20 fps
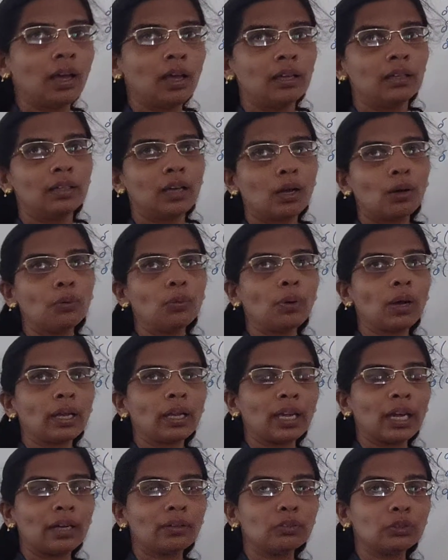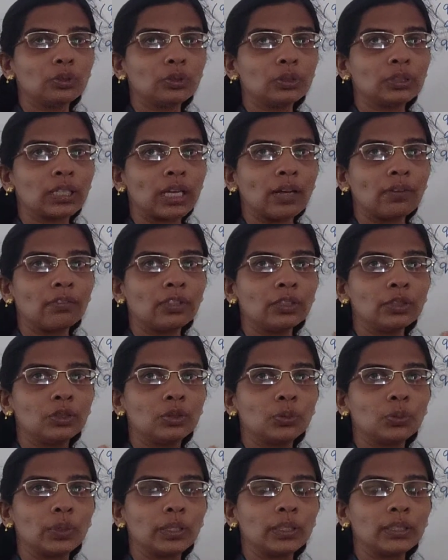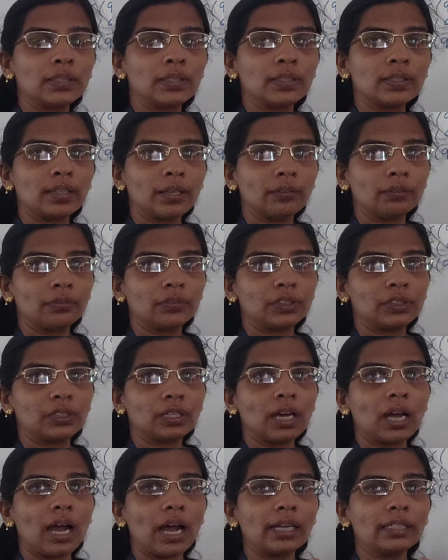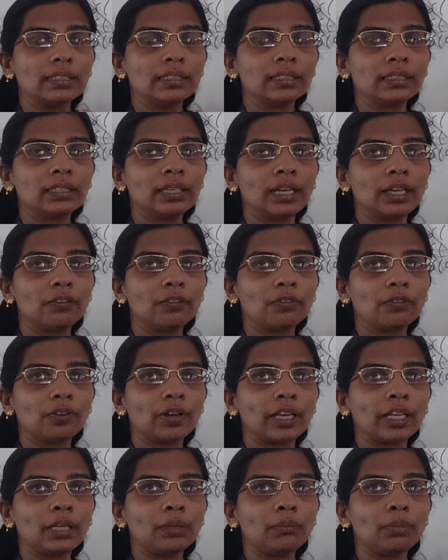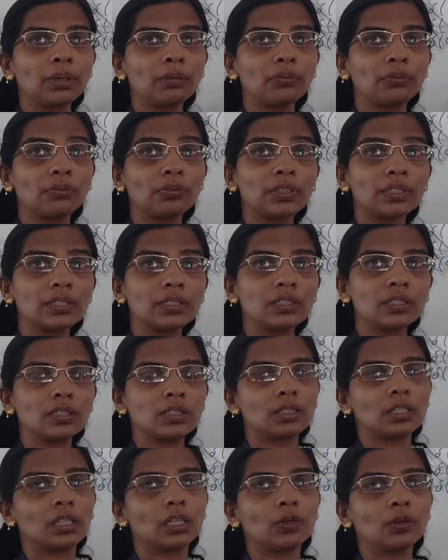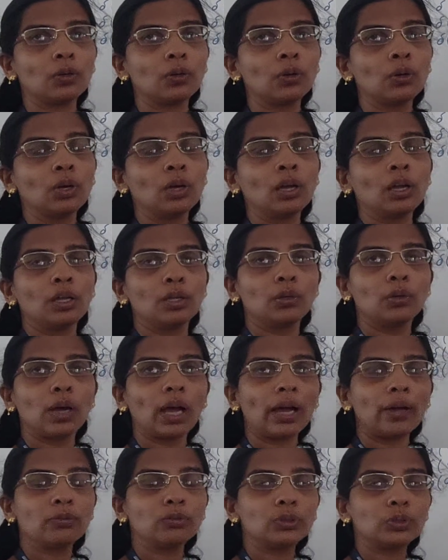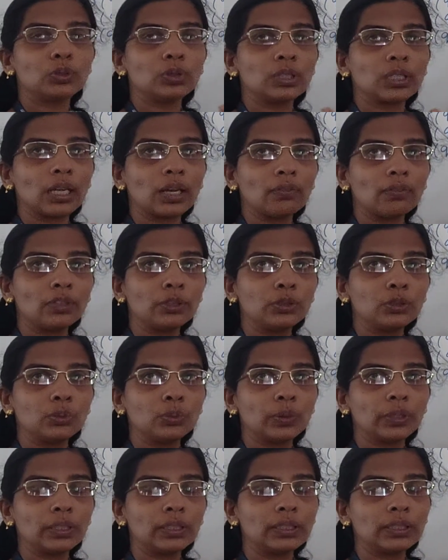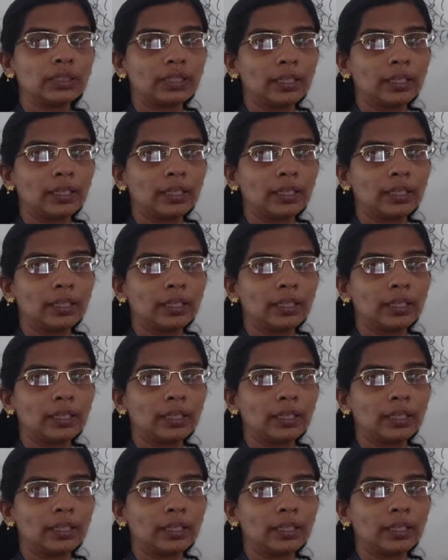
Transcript: Now I have to travel towards left. Until I find my first 0, you have to travel towards